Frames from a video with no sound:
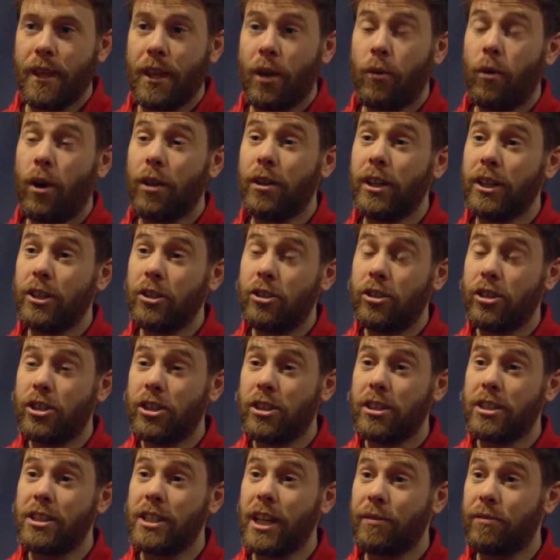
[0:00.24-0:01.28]
Well, I think
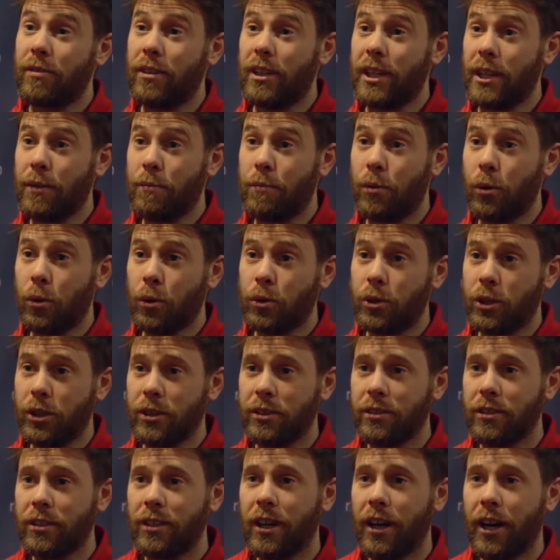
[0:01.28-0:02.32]
nutrition is definitely
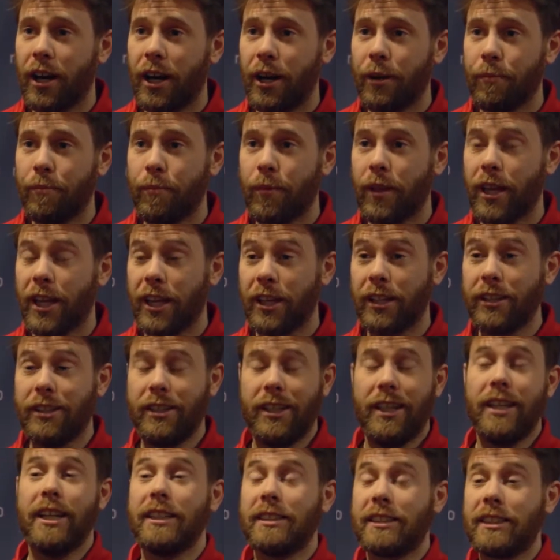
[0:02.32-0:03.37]
important.
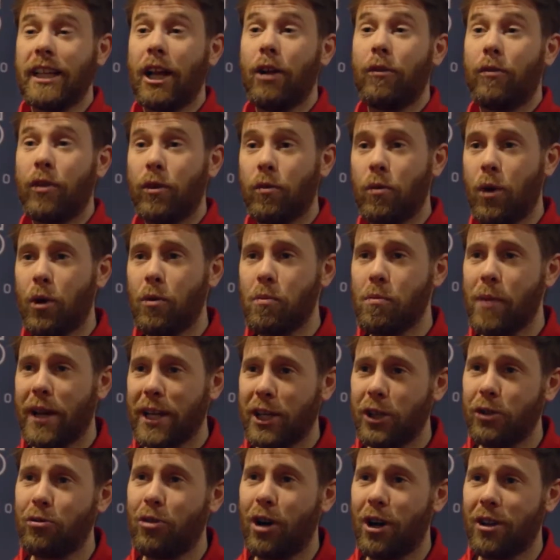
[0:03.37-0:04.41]
In itself, it won't
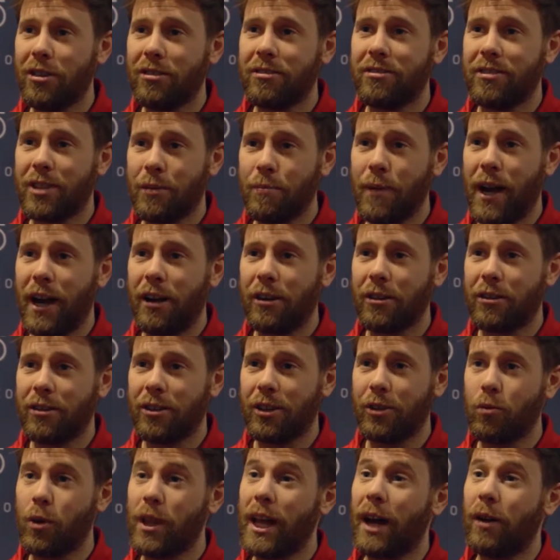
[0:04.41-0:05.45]
make you run the
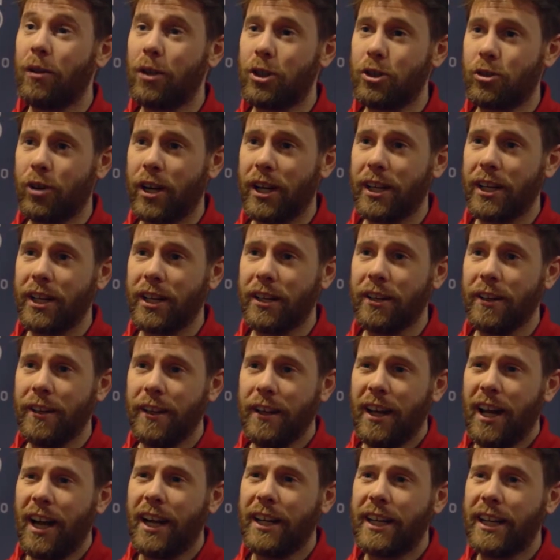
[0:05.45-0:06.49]
marathon without the training.
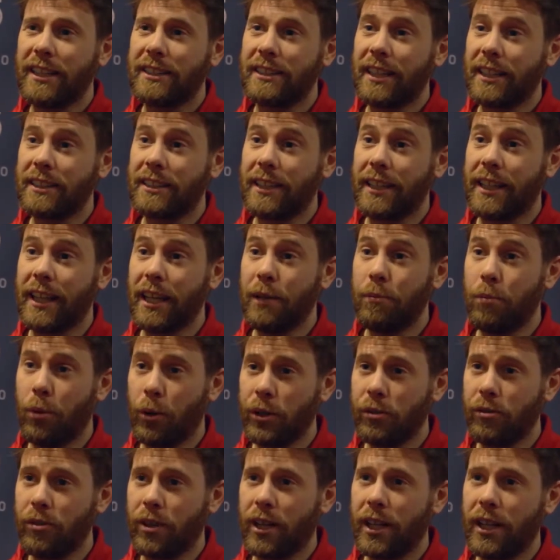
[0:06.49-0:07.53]
And I guess that's the key
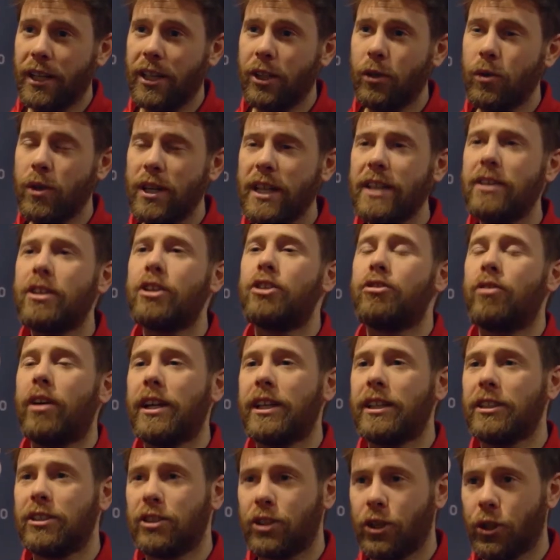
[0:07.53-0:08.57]
point, really. You need the
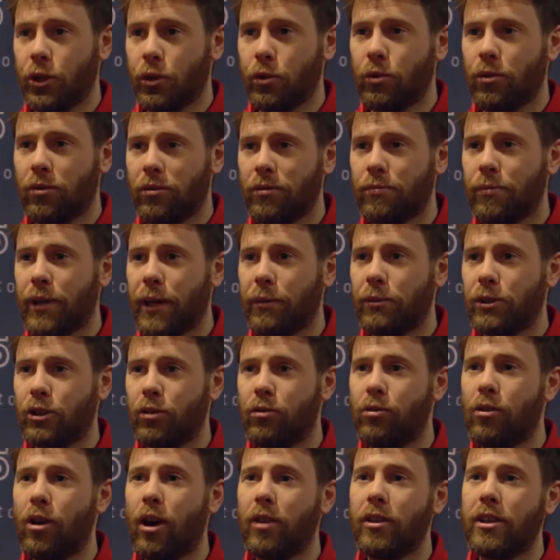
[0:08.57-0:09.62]
training to be able to
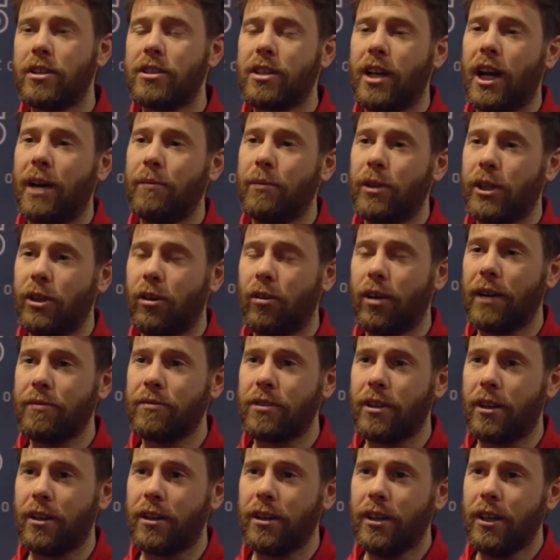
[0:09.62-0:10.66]
run the time that you're
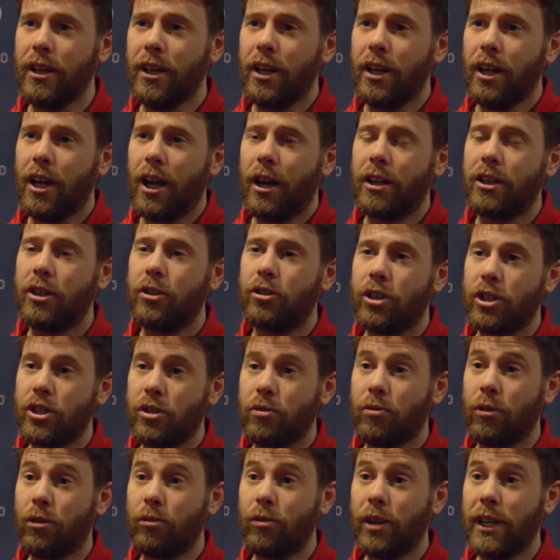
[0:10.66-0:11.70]
after. And
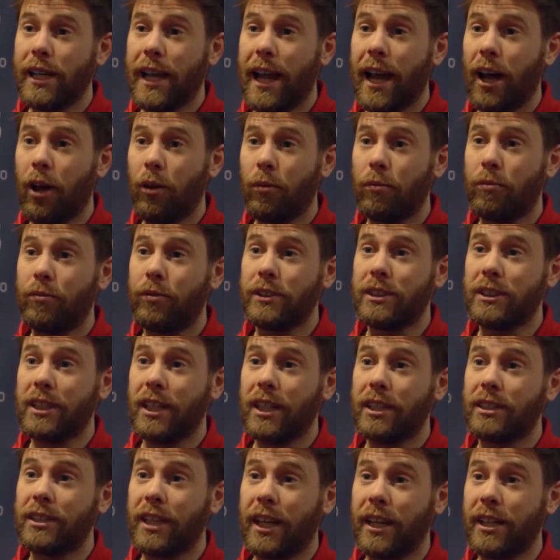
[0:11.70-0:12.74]
nutrition will really help
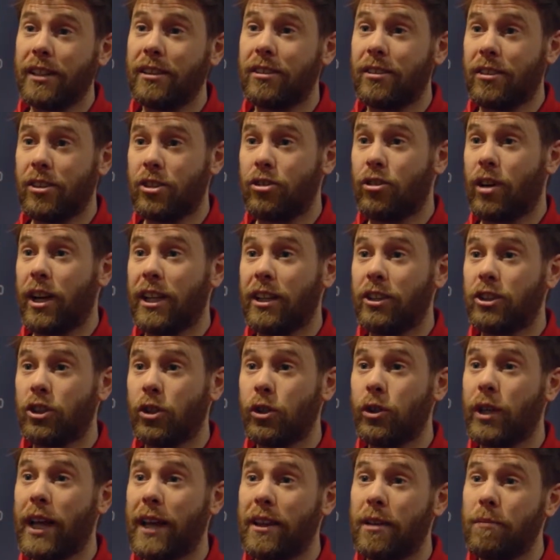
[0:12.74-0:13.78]
facilitate the training
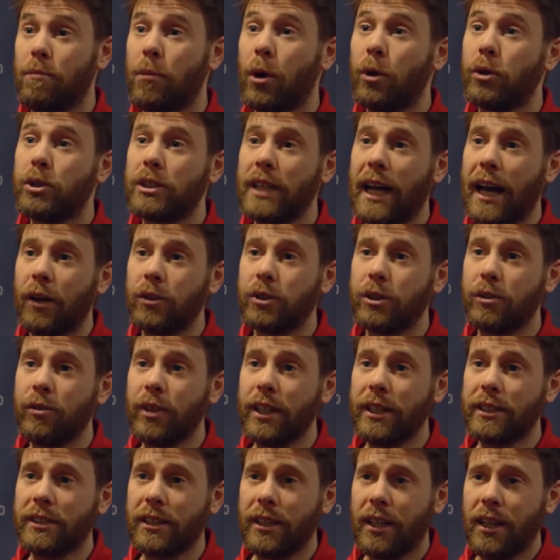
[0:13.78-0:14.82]
so you get the most out of
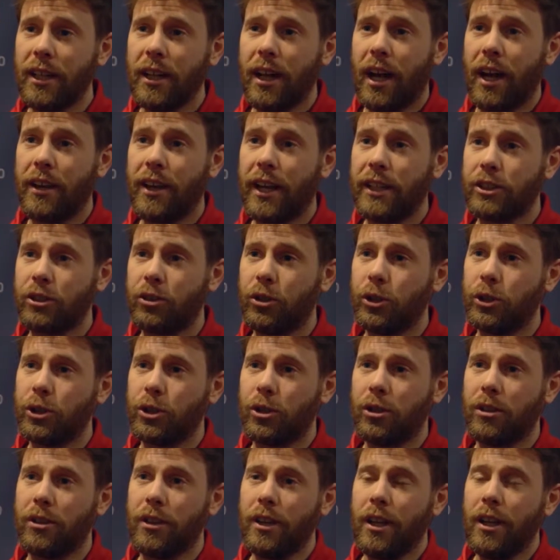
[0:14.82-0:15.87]
it. And that's
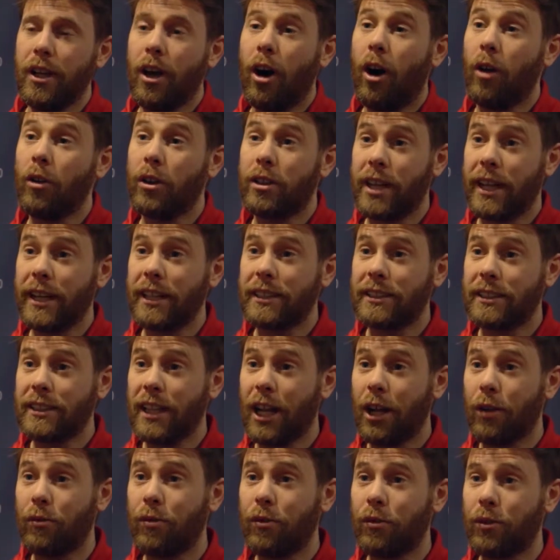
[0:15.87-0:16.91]
crucial. On the day
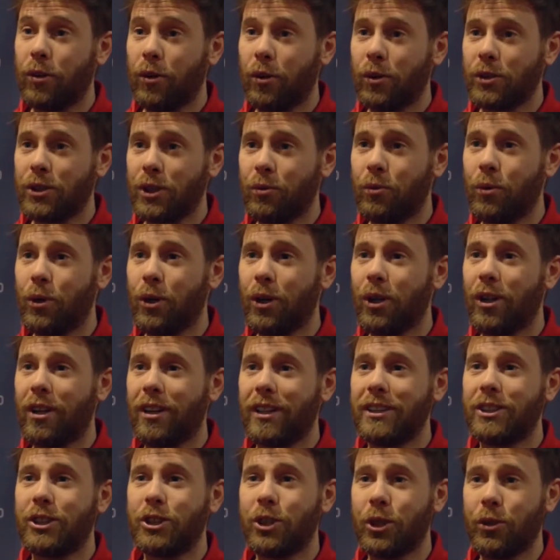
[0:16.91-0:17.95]
itself, of course, it will
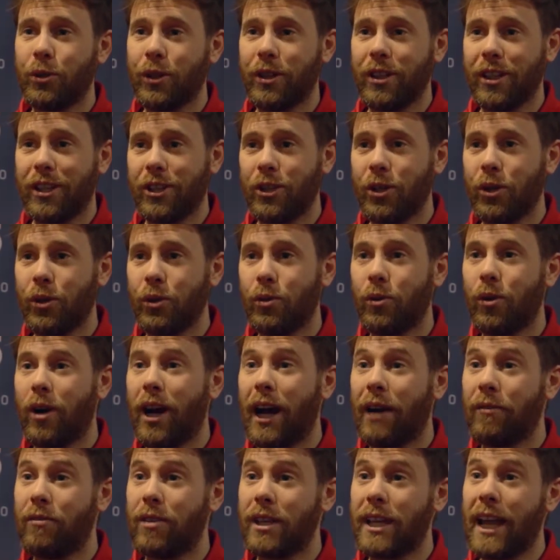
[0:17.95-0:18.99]
ensure that you
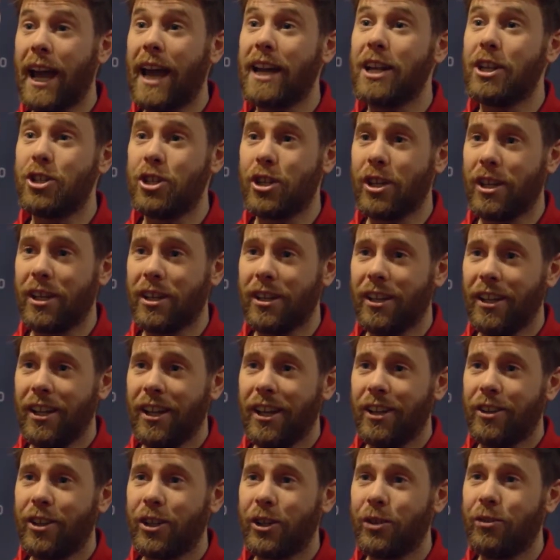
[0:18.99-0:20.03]
have the energy
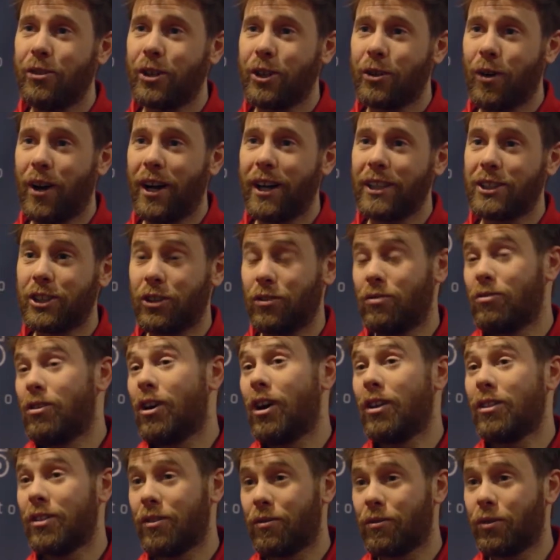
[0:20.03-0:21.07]
that you require to
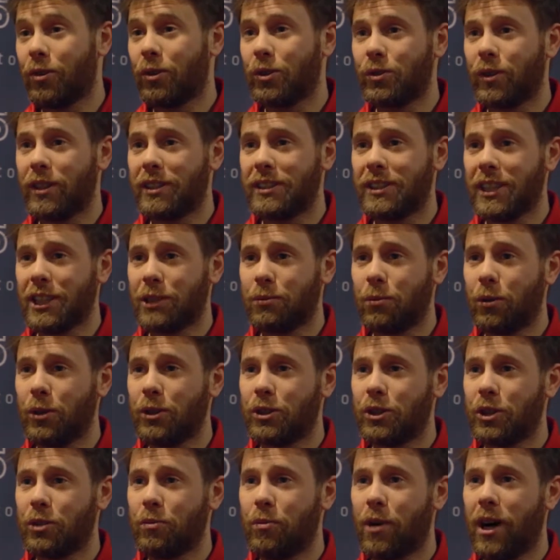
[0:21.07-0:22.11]
run the full
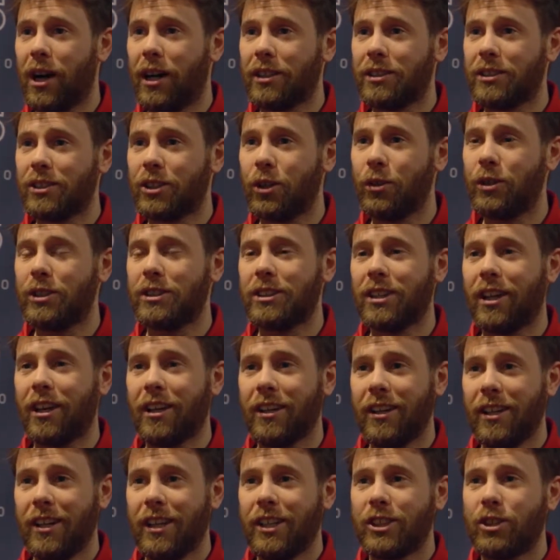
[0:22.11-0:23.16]
26.2 miles. So it's a
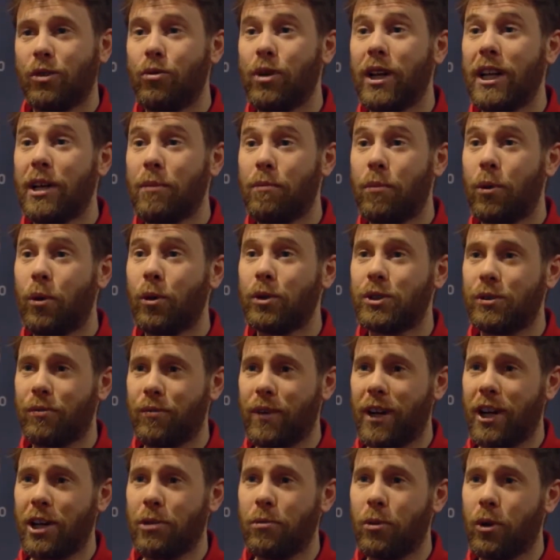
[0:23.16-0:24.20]
really important
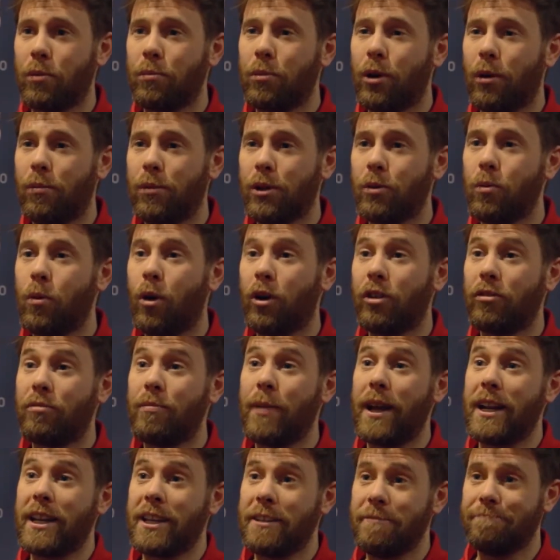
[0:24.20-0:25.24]
variable and probably one of
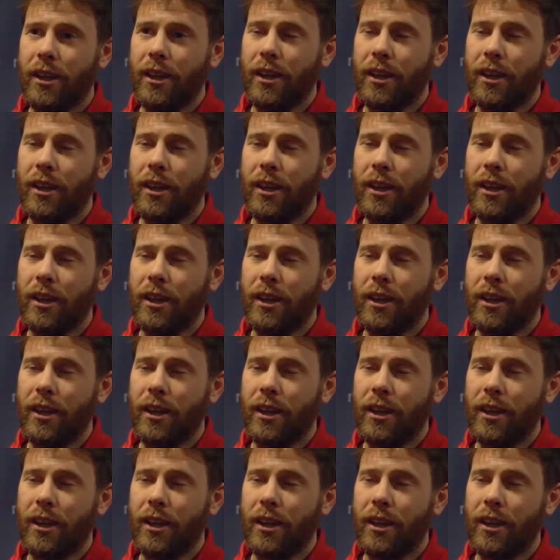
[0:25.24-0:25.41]
many.